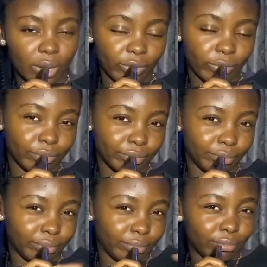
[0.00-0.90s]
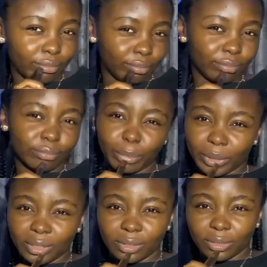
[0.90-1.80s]
have
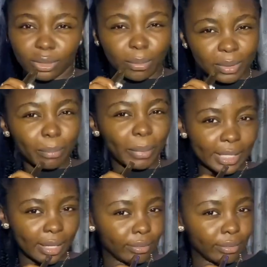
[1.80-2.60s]
been something better.